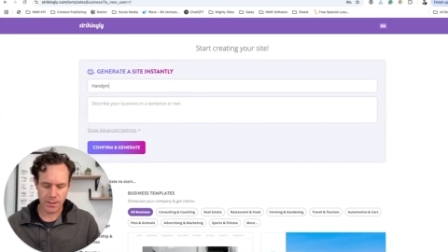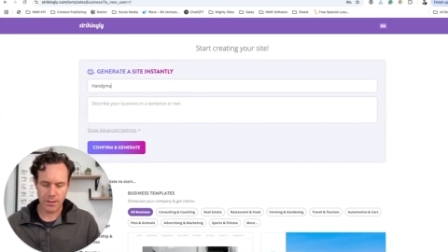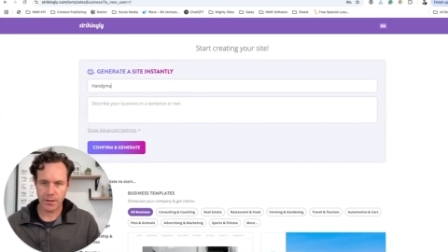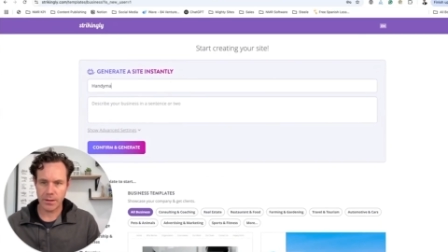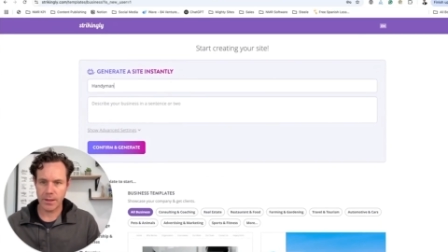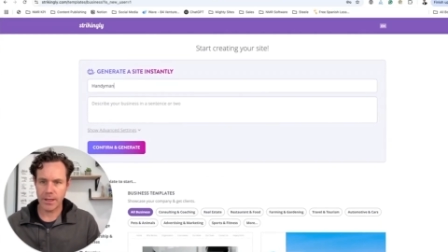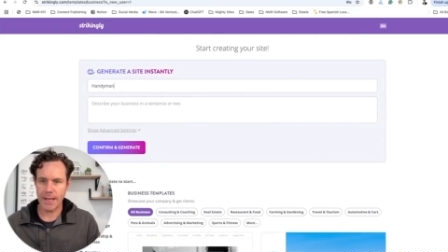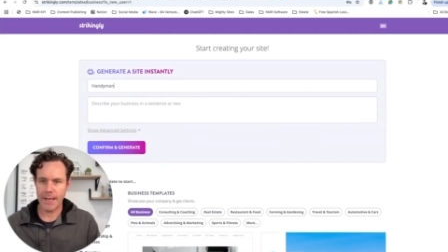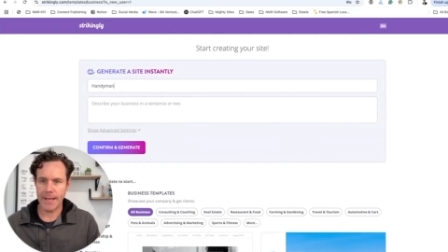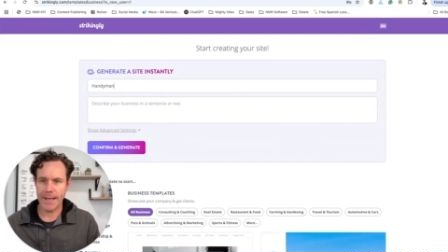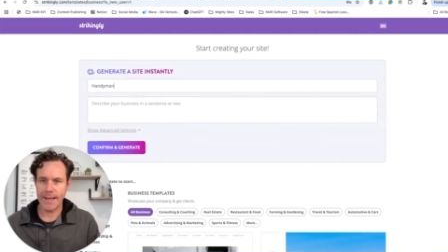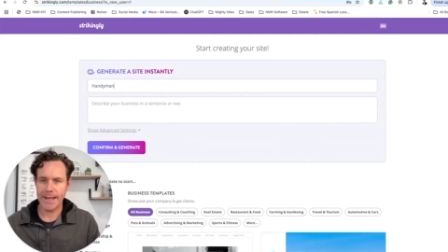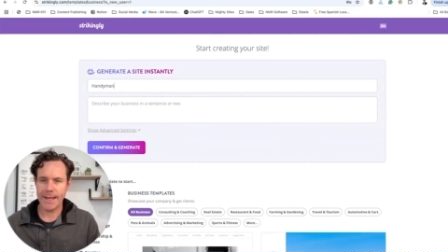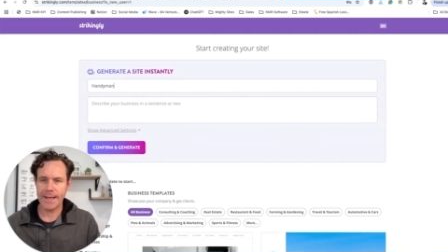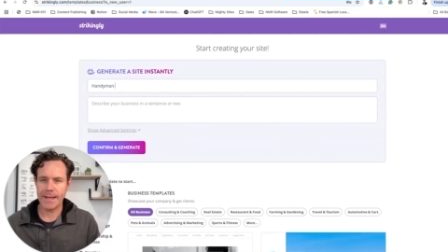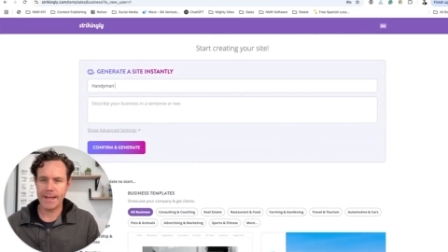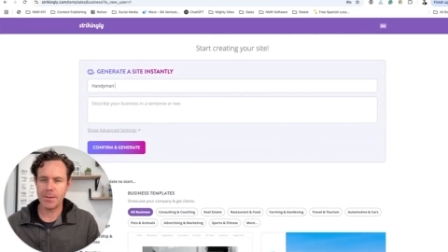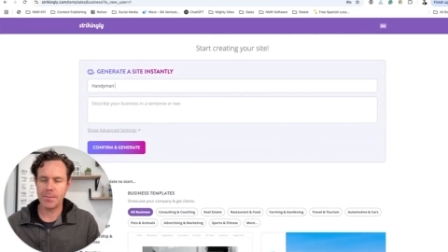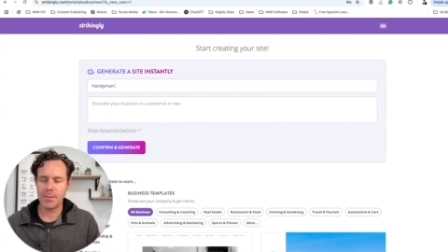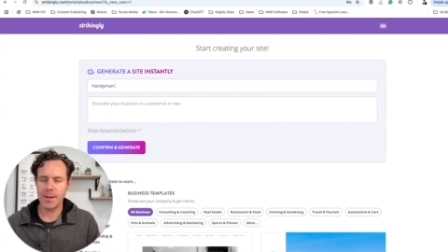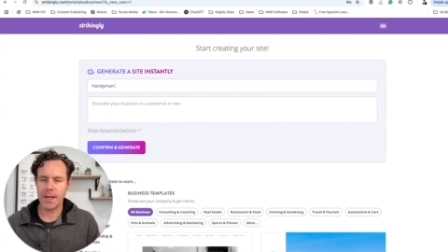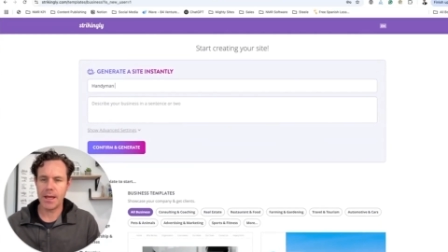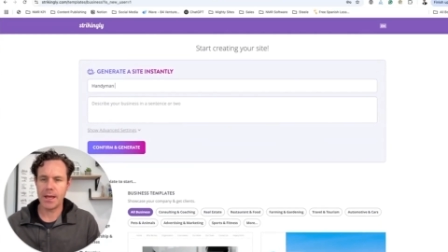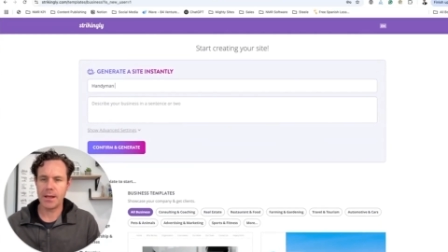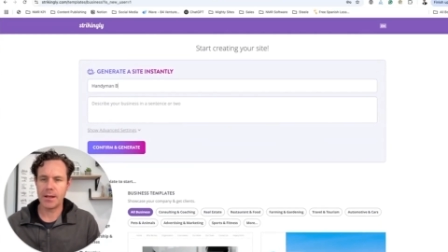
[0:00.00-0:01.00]
Okay,
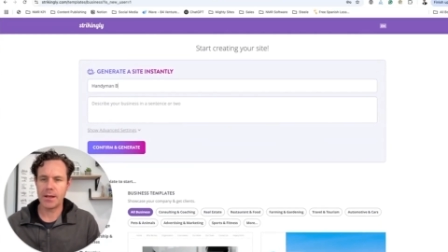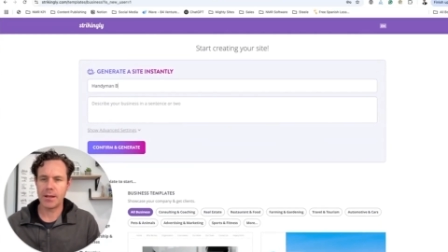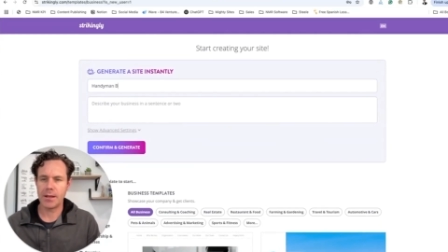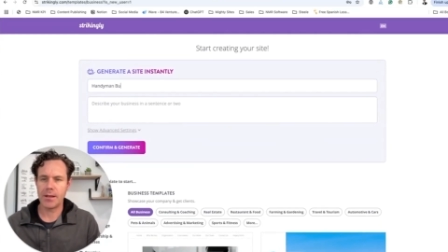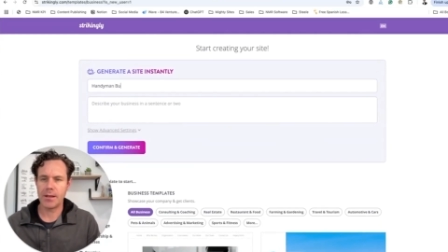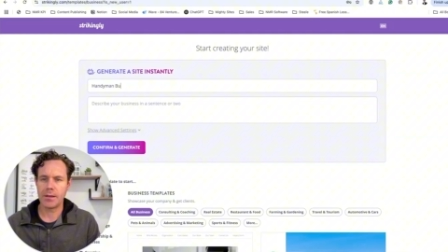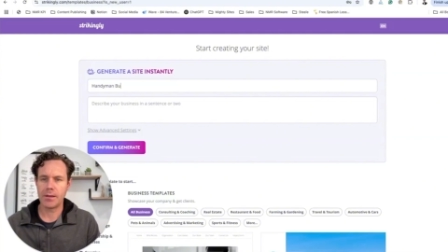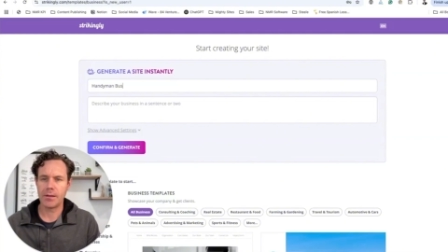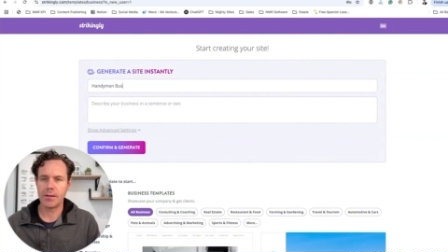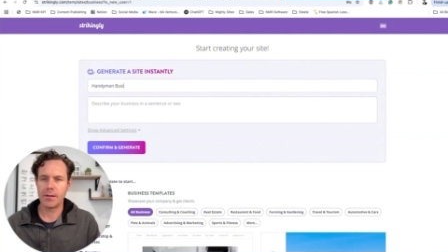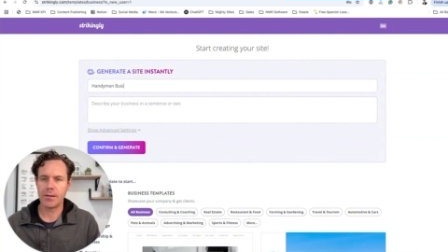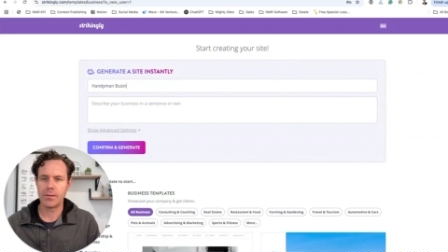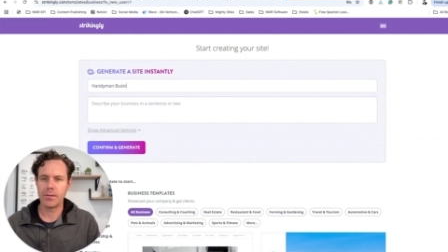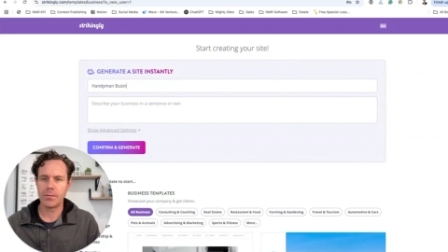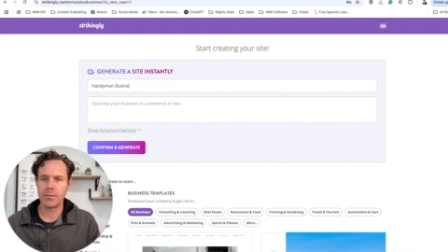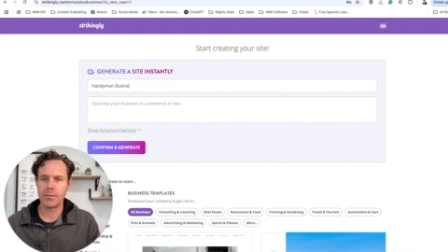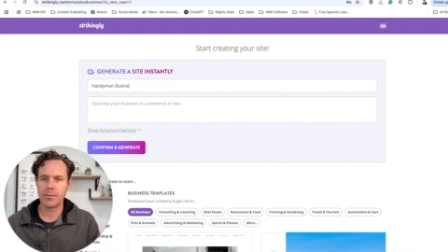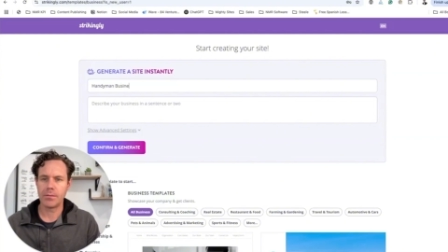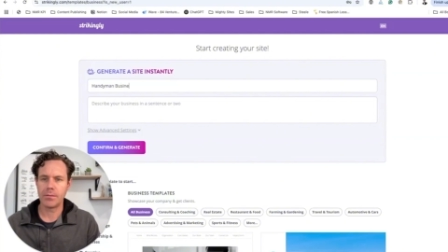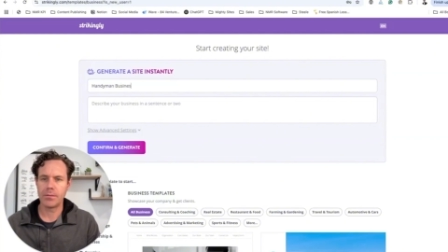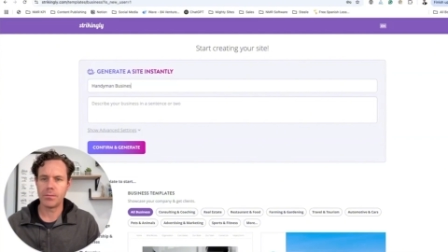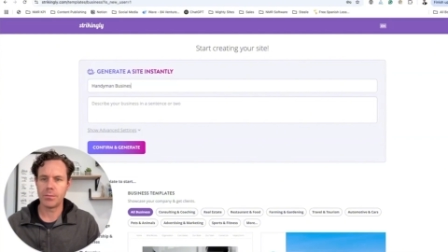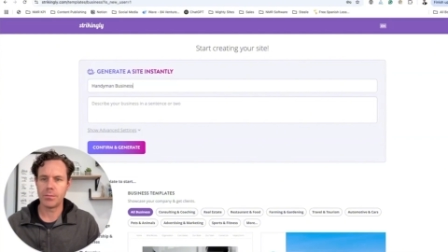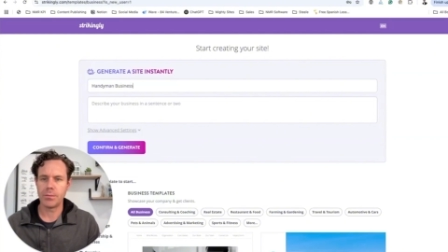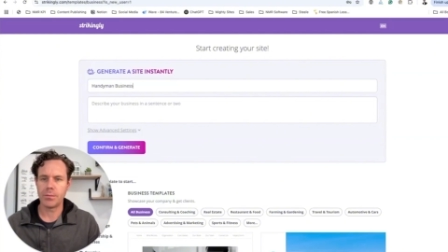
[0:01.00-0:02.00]
handyman
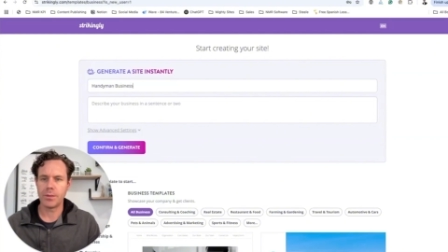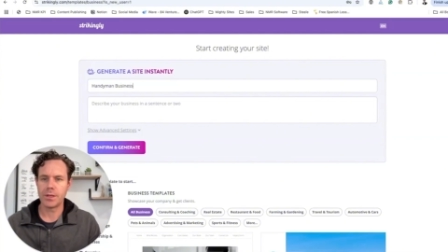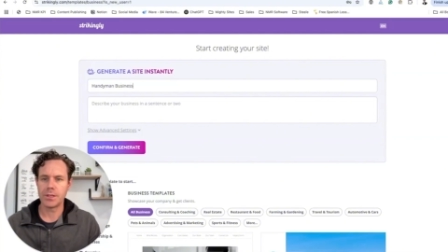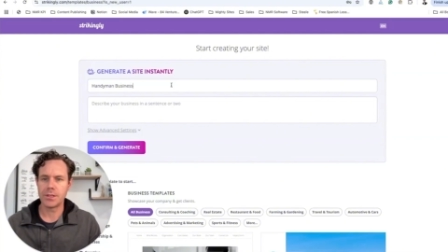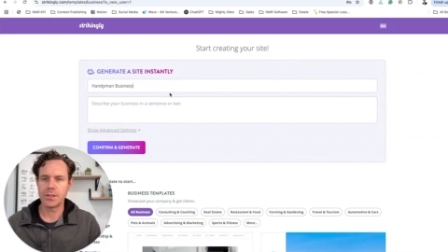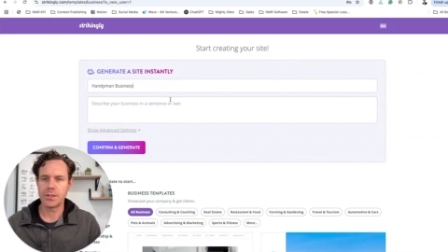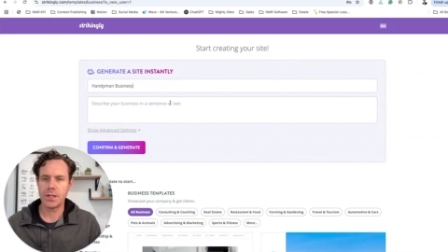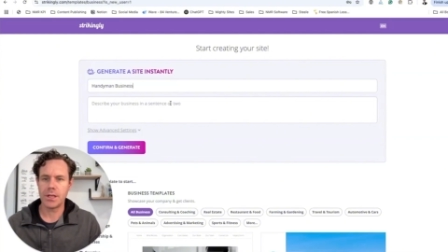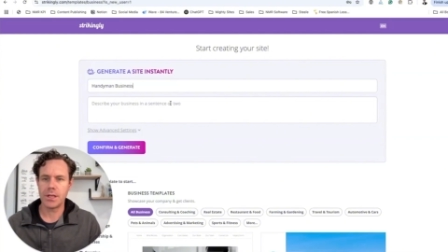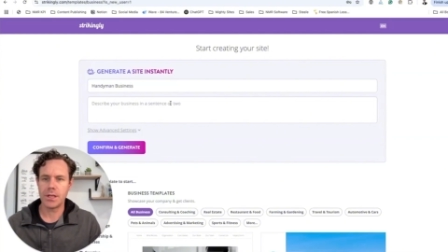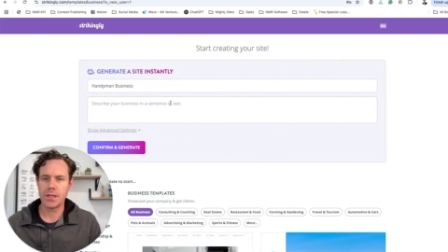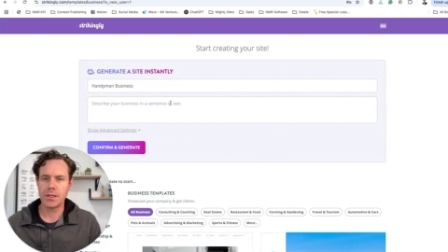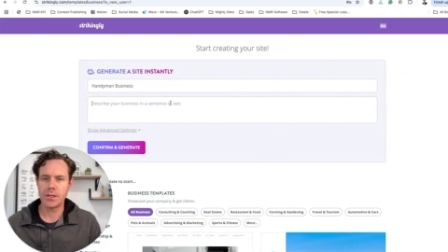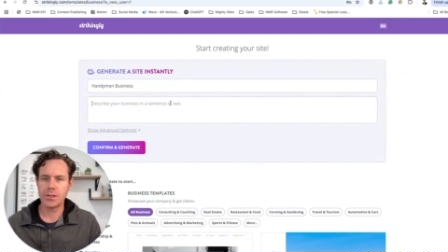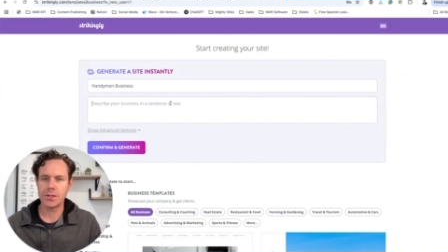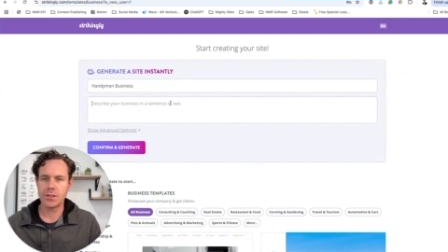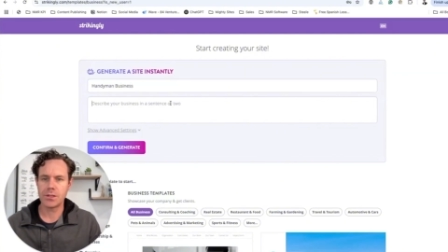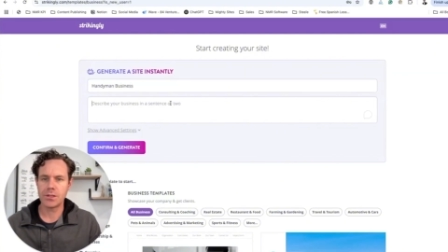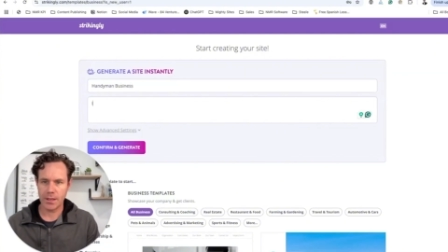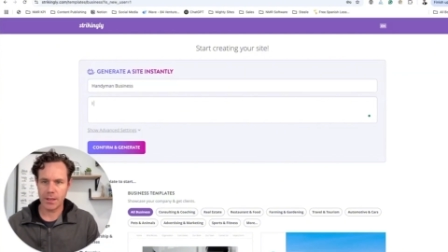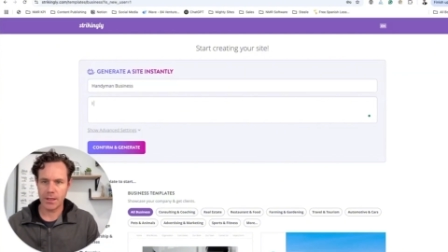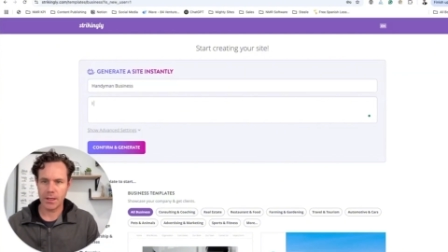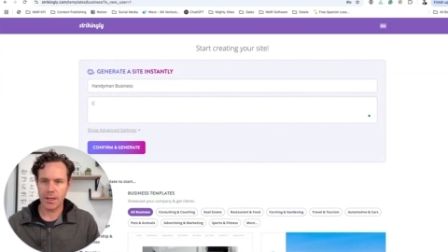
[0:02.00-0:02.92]
business.